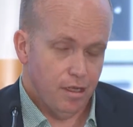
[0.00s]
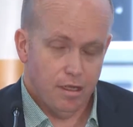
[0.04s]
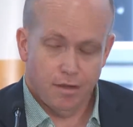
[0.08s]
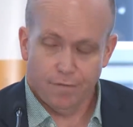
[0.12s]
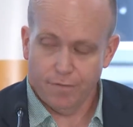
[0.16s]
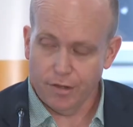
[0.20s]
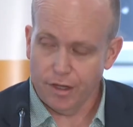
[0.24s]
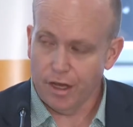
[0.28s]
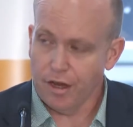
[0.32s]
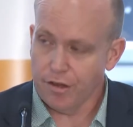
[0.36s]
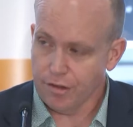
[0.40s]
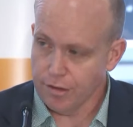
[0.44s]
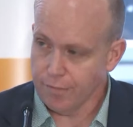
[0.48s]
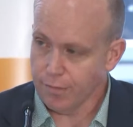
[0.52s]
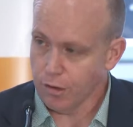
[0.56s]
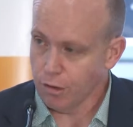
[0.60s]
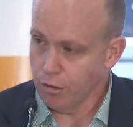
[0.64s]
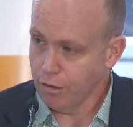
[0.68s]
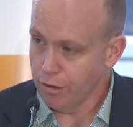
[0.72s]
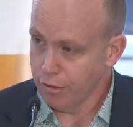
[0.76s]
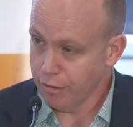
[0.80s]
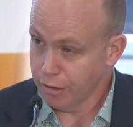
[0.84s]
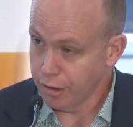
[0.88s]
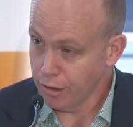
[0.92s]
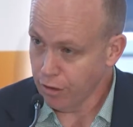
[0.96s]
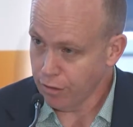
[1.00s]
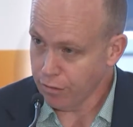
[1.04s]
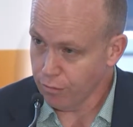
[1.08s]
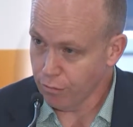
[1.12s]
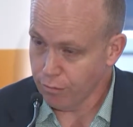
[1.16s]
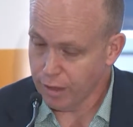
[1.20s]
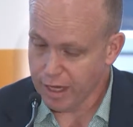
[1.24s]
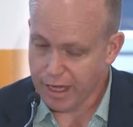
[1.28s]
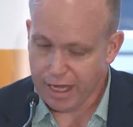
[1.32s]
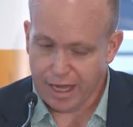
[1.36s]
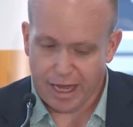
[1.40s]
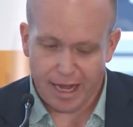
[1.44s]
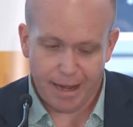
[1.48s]
For those of you who are not
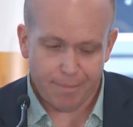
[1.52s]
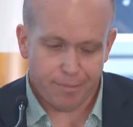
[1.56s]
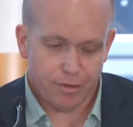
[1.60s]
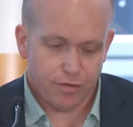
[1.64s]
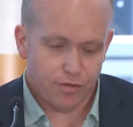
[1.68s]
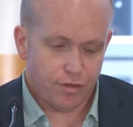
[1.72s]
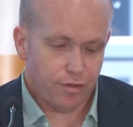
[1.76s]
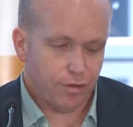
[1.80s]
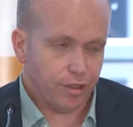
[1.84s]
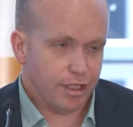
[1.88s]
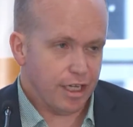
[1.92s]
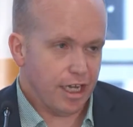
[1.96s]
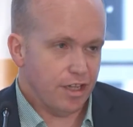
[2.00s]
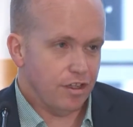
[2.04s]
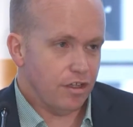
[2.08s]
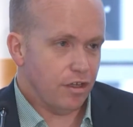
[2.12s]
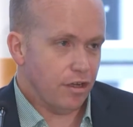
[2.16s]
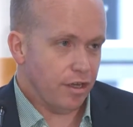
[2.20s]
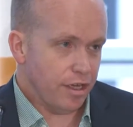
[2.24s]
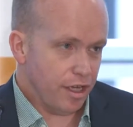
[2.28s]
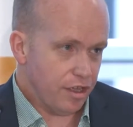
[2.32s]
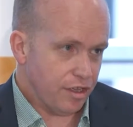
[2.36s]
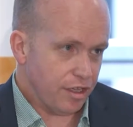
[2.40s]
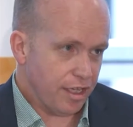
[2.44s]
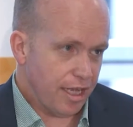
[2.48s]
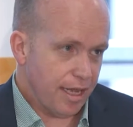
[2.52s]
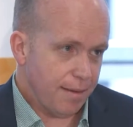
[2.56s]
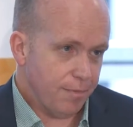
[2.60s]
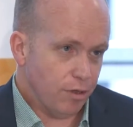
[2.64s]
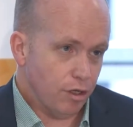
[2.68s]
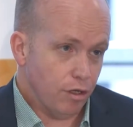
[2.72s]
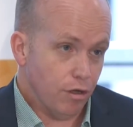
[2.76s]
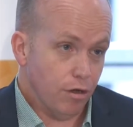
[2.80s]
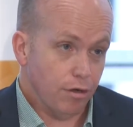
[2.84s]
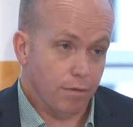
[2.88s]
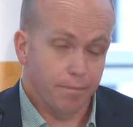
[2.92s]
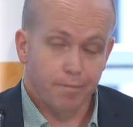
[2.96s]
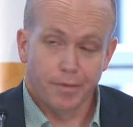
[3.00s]
aware, up until the N D I S came
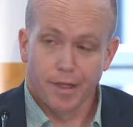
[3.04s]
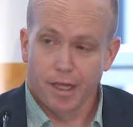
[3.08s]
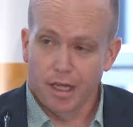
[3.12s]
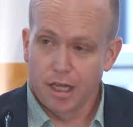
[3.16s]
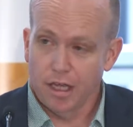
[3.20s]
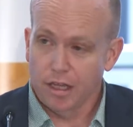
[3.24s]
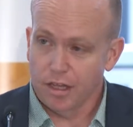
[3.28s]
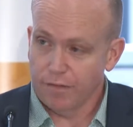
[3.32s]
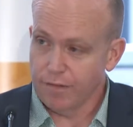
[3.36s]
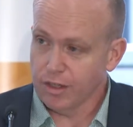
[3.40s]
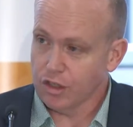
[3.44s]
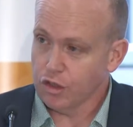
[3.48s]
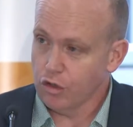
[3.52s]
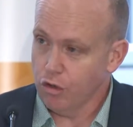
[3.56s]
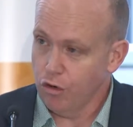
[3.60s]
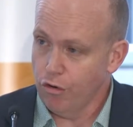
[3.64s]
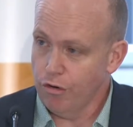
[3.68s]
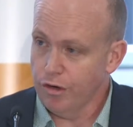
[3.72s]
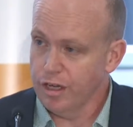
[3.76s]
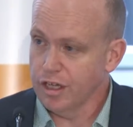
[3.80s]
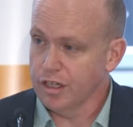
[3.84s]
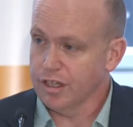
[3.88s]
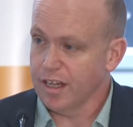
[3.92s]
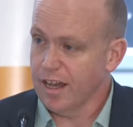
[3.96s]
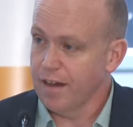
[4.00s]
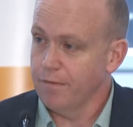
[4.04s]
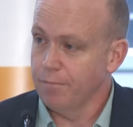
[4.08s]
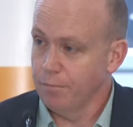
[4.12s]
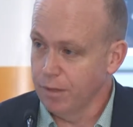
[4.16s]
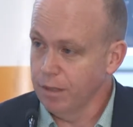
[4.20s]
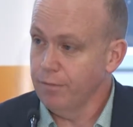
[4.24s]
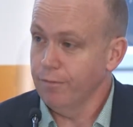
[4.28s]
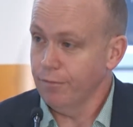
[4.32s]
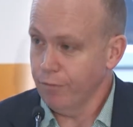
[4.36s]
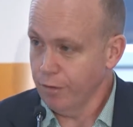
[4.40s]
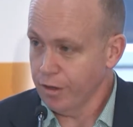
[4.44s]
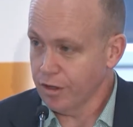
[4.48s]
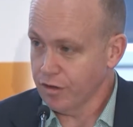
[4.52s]
along, the Victorian
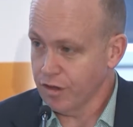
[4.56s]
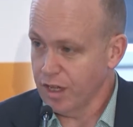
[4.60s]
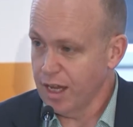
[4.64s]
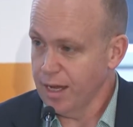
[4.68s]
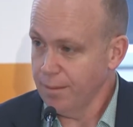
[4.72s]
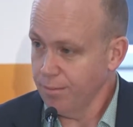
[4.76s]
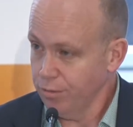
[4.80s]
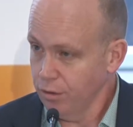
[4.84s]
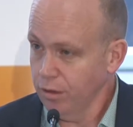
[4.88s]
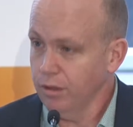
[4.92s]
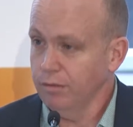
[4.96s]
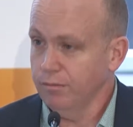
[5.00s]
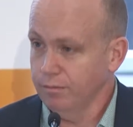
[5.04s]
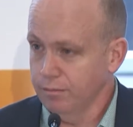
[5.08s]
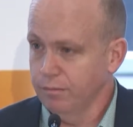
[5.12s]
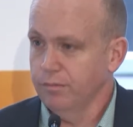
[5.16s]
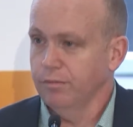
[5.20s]
government, for example,